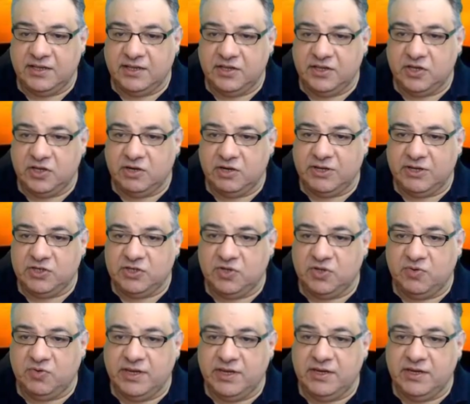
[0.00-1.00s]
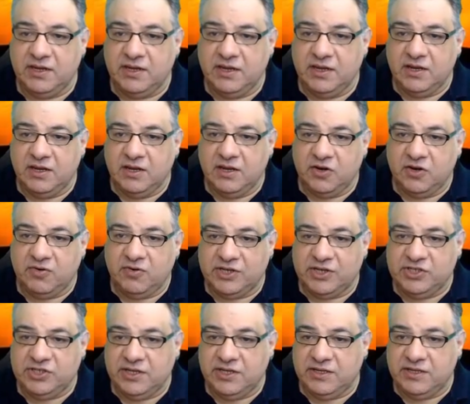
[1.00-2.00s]
You can imagine the queen
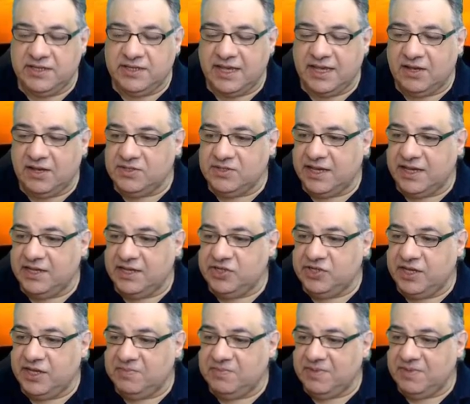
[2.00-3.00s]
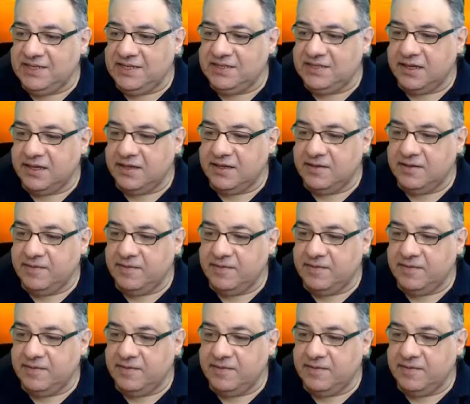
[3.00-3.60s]
crashing down to h eight mating.